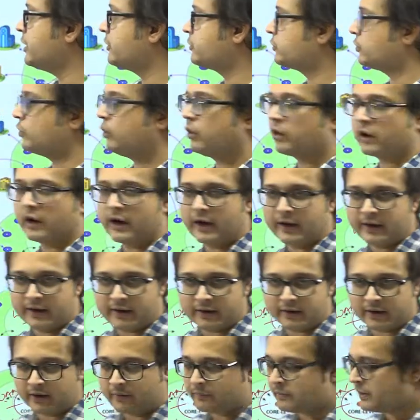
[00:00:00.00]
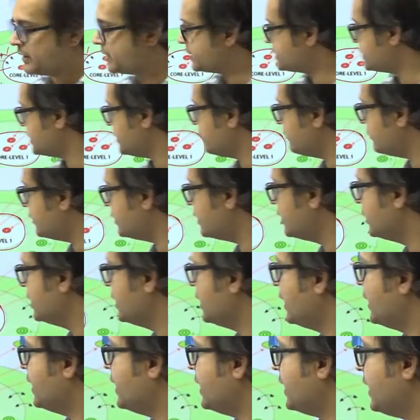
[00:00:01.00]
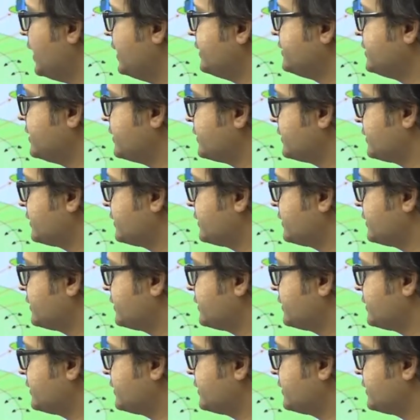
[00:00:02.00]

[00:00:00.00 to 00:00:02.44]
or higher can be achieved. Edges,